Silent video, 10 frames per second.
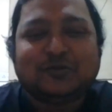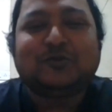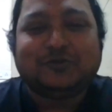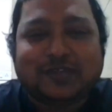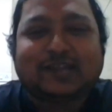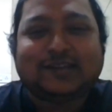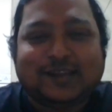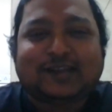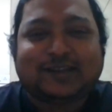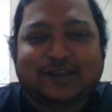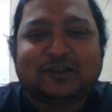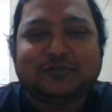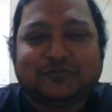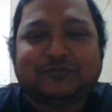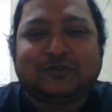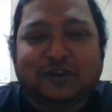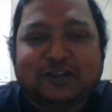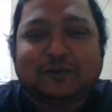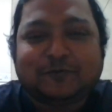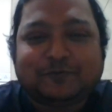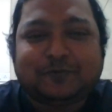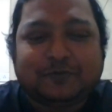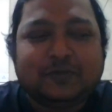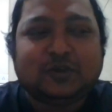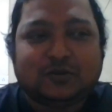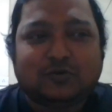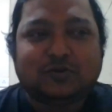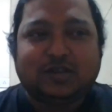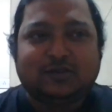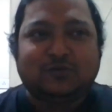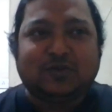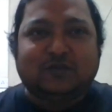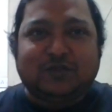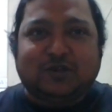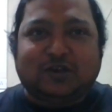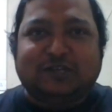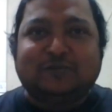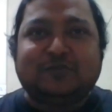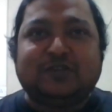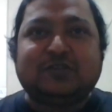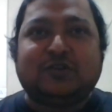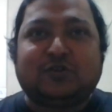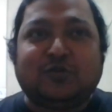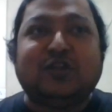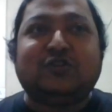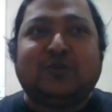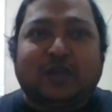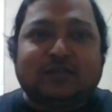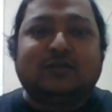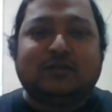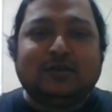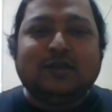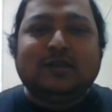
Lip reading: So that kind of contempt, you're only doing it with your contemporaries, you're growing together.